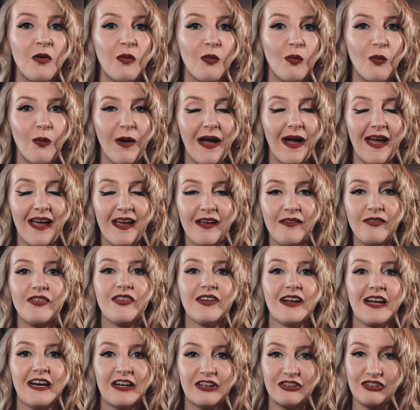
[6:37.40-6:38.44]
wave
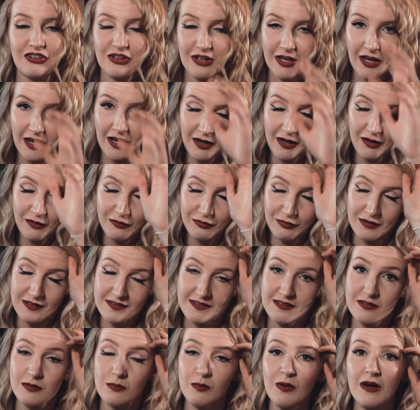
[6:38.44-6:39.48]
/ curl for us
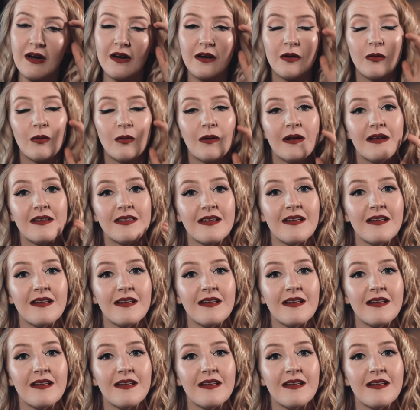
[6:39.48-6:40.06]
to work with.